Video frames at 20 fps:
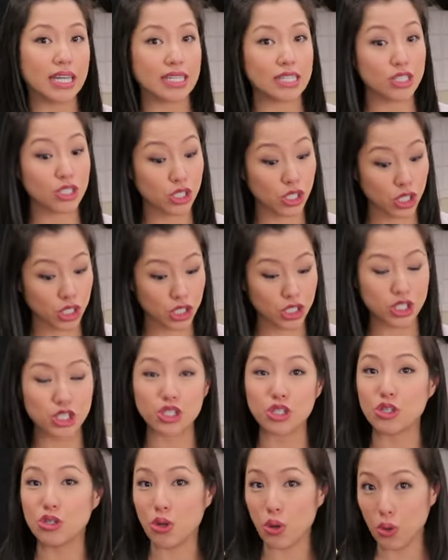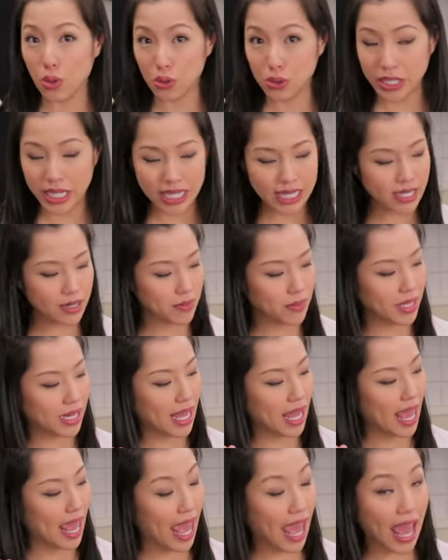has turned golden. I'm
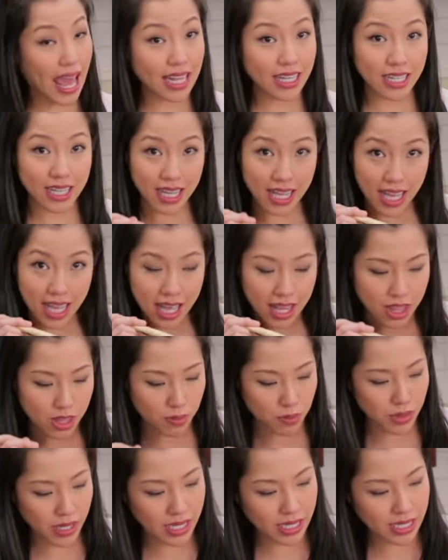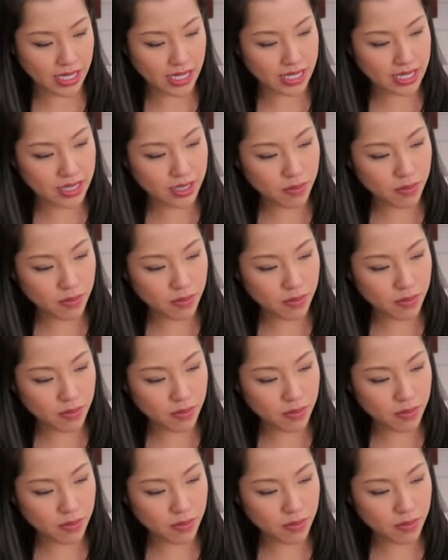gonna add the blended